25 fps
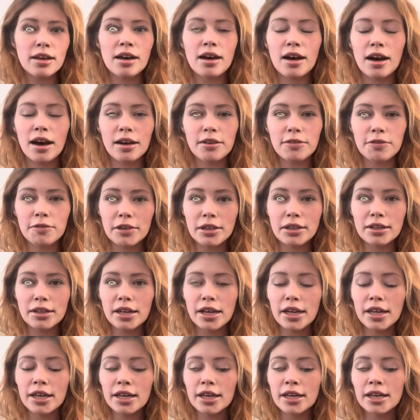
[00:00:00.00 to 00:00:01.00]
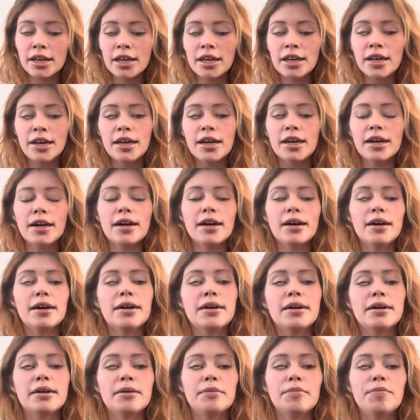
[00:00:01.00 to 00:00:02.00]
I feel like.
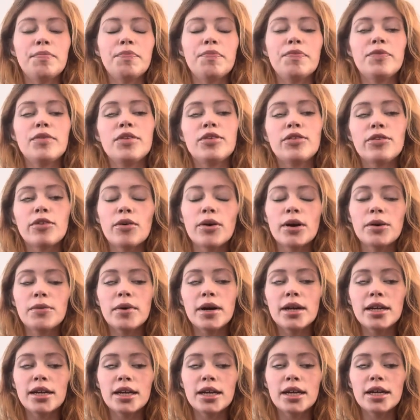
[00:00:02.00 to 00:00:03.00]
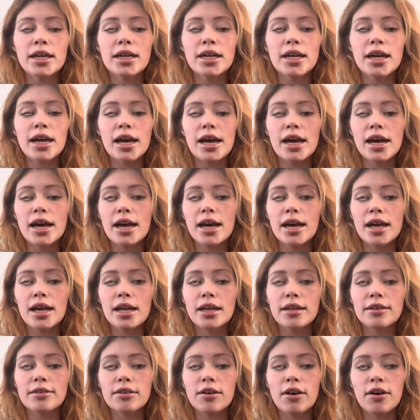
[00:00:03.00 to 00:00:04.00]
So I went in,
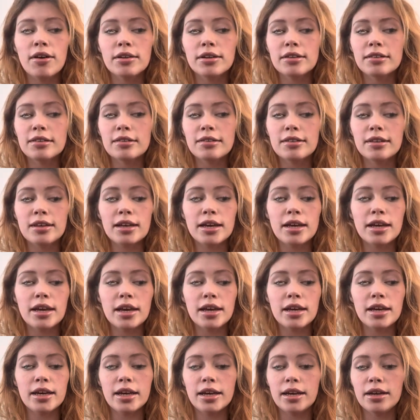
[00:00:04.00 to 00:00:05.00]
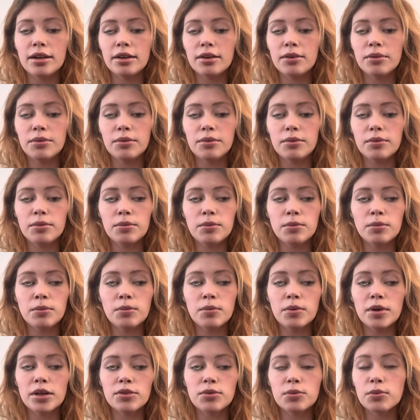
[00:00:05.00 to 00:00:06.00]
and honestly, it
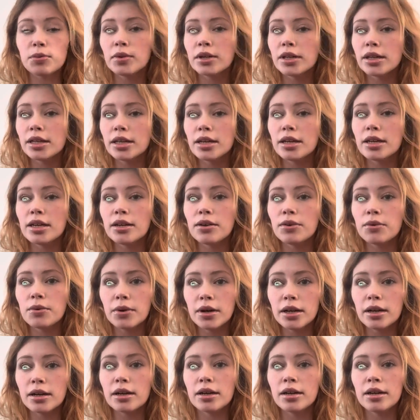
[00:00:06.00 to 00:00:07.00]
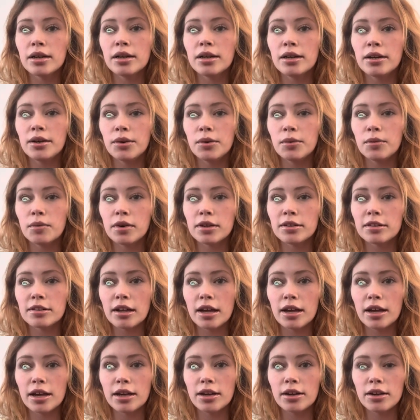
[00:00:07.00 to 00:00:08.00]
was really quick. Once
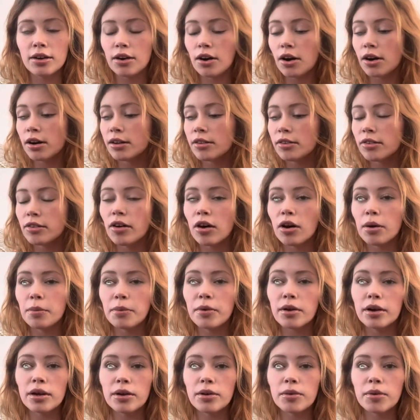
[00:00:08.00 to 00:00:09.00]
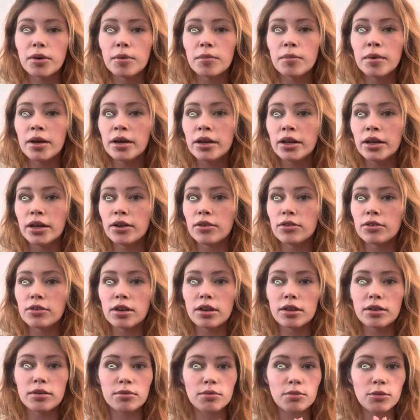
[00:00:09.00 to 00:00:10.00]
I got into the operating room, he was
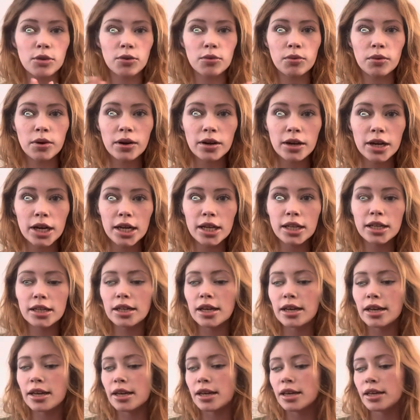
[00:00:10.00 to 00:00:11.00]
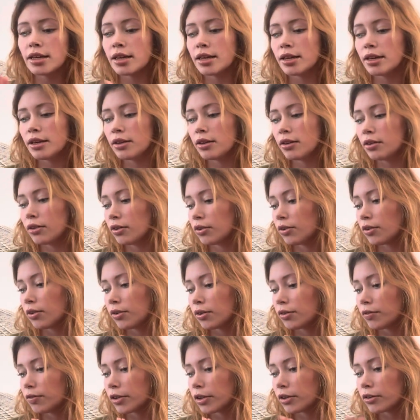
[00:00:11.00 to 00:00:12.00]
like, don't worry, like,
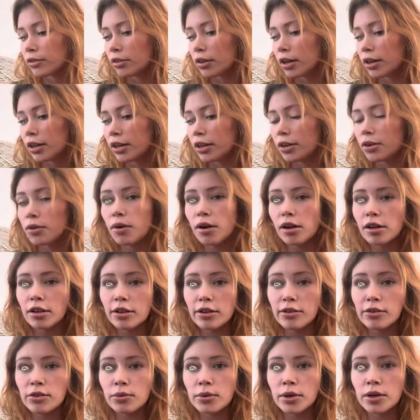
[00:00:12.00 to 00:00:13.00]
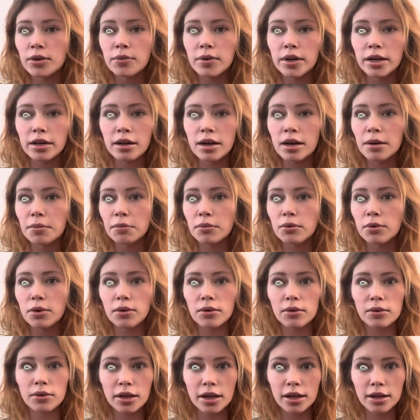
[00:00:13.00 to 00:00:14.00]
if there's any questions when you wake up,
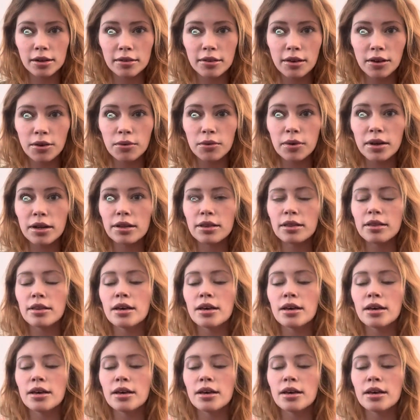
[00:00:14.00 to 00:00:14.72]
we'll get it dealt with.